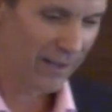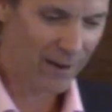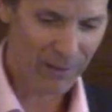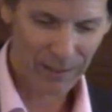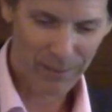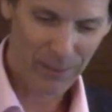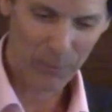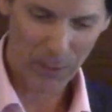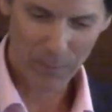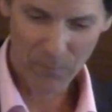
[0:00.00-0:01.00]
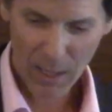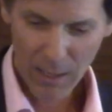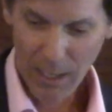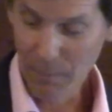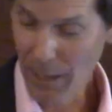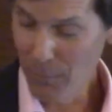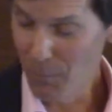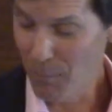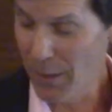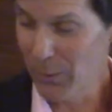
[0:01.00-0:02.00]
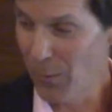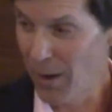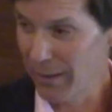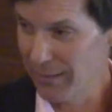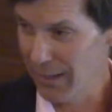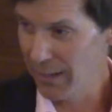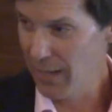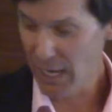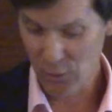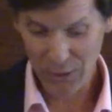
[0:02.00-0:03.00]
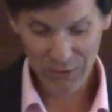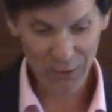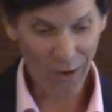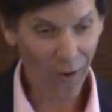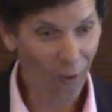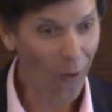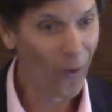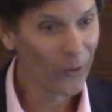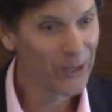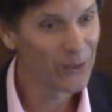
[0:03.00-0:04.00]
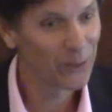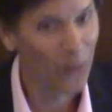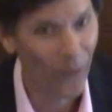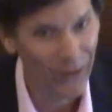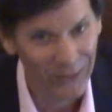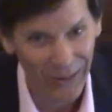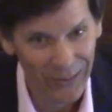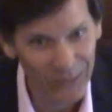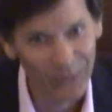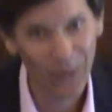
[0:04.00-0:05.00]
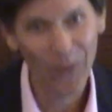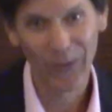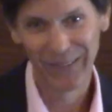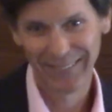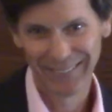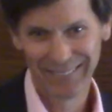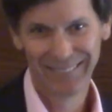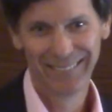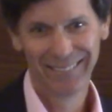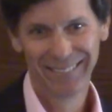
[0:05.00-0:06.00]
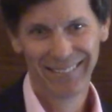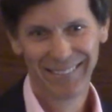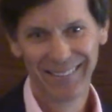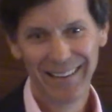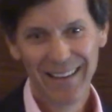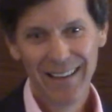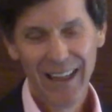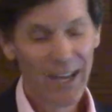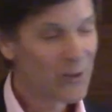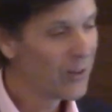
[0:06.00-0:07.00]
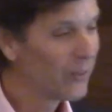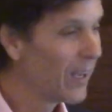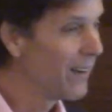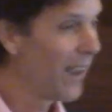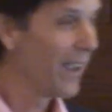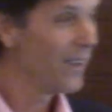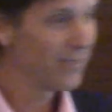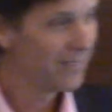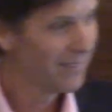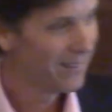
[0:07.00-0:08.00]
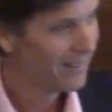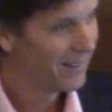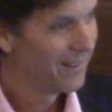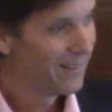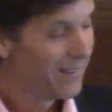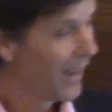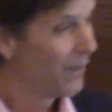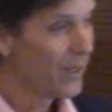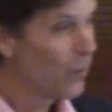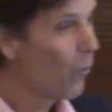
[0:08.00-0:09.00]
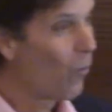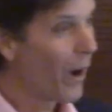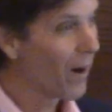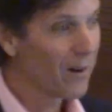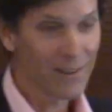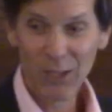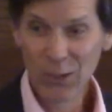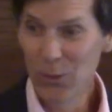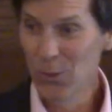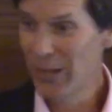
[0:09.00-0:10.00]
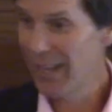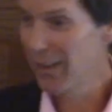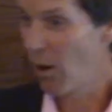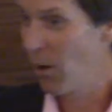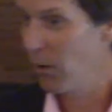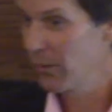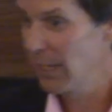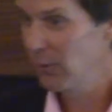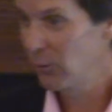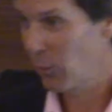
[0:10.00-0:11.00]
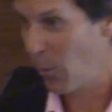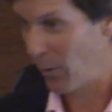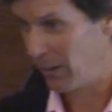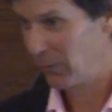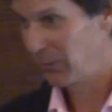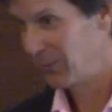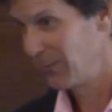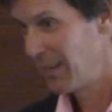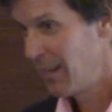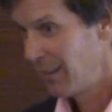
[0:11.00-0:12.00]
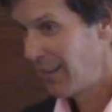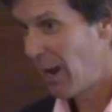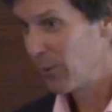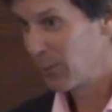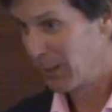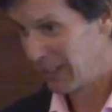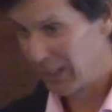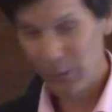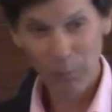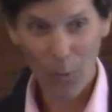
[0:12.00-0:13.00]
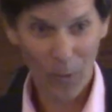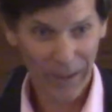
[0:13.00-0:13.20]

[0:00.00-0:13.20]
living room, and my mother walked in and she saw all these toys on the floor. And she said, Dave, David, where did you get all these toys? Now, for a little boy,